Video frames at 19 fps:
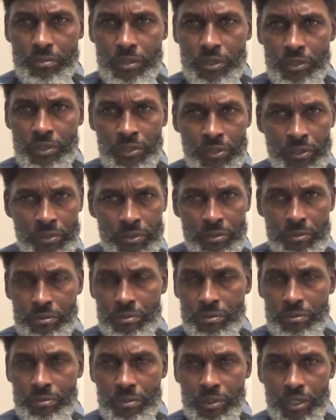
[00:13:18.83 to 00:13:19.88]
You know,
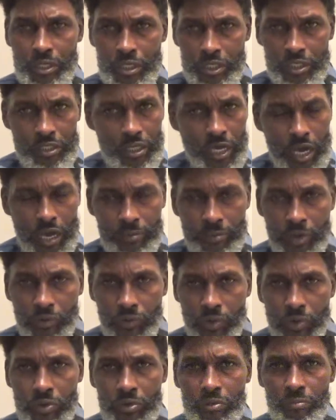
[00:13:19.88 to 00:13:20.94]
anytime he
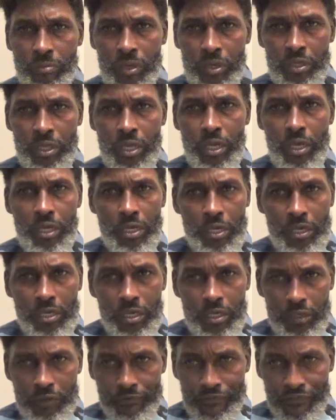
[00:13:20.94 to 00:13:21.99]
want. But
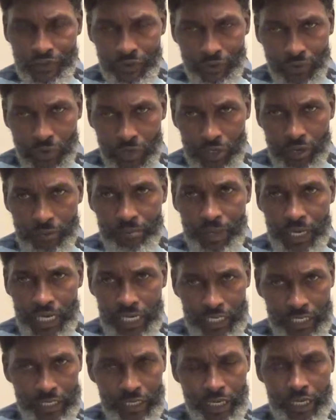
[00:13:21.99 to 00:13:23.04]
if you want a
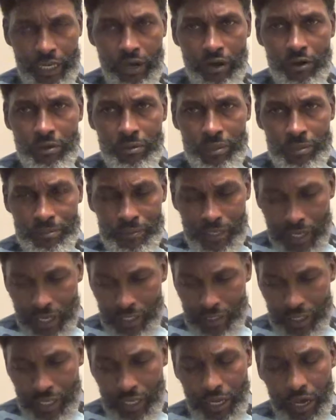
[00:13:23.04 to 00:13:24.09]
man in that
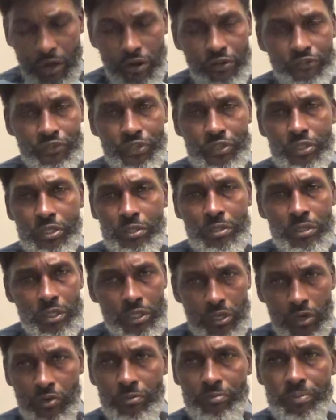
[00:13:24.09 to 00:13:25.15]
office,
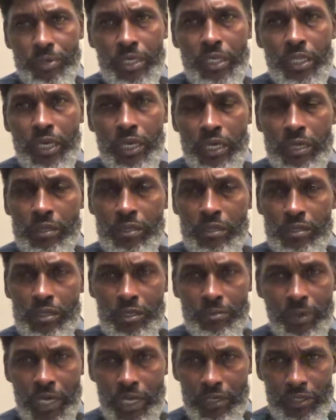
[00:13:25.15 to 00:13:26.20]
he's going to be there. No
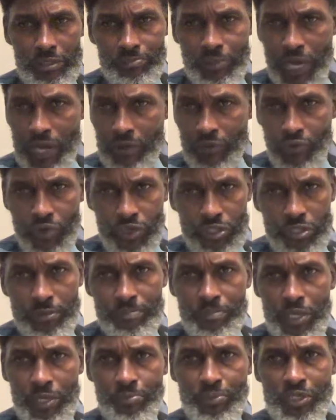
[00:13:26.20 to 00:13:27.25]
matter about what the
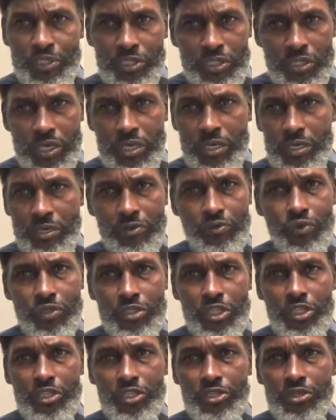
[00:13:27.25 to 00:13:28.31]
people say or what
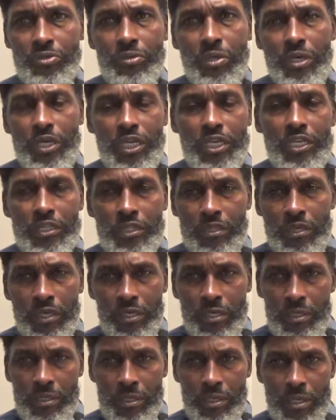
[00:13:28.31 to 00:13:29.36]
they do or
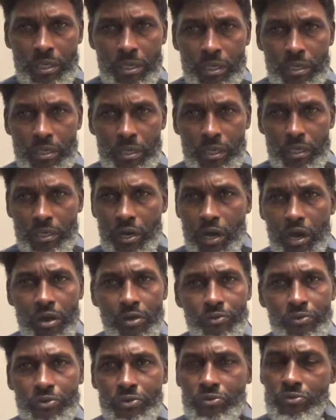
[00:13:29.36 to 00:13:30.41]
anything.
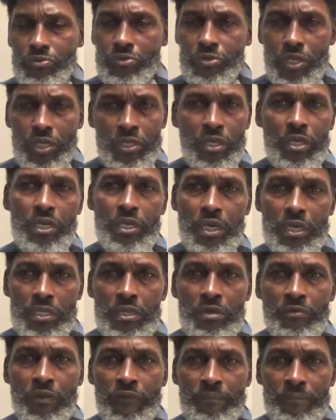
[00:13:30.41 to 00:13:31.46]
God rules in the
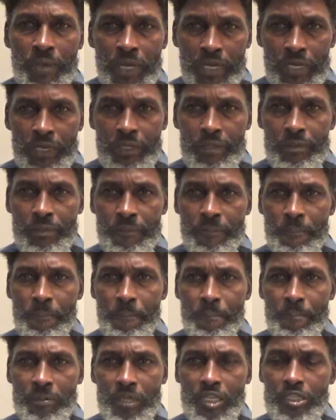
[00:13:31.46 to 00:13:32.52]
kingdom of man.
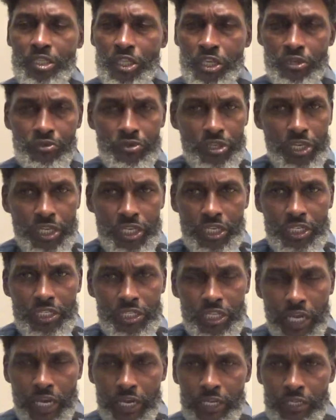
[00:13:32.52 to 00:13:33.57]
I tell you that in
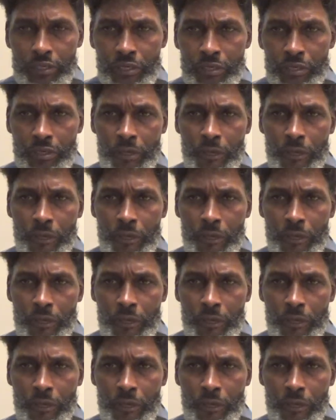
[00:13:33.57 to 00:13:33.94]
Daniel.